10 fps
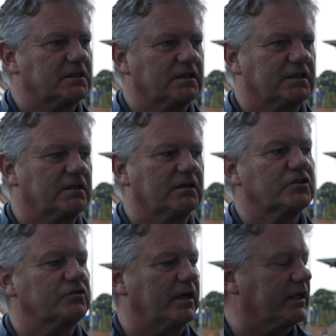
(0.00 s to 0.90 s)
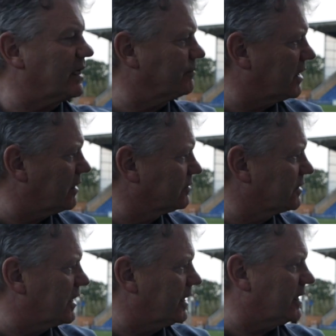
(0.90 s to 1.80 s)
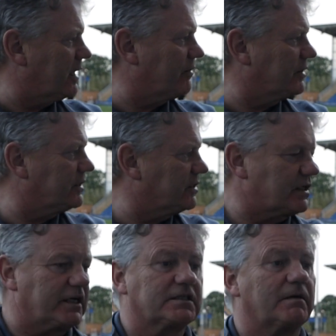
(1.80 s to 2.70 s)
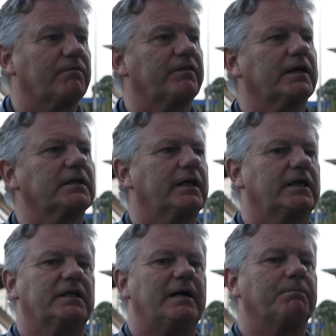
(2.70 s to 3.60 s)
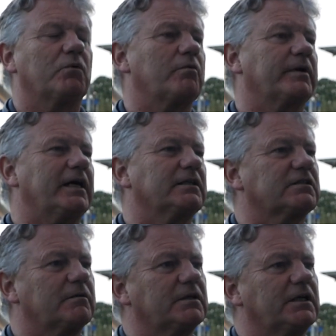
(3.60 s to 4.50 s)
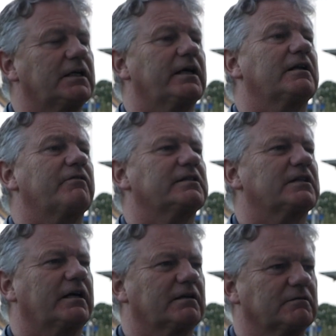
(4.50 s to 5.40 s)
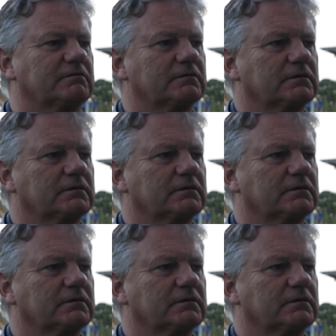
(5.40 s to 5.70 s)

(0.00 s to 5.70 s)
it's like Strictly Come Dancing out there, and then you say something and they get the ump war with that, and someone nearly getting their head taken off.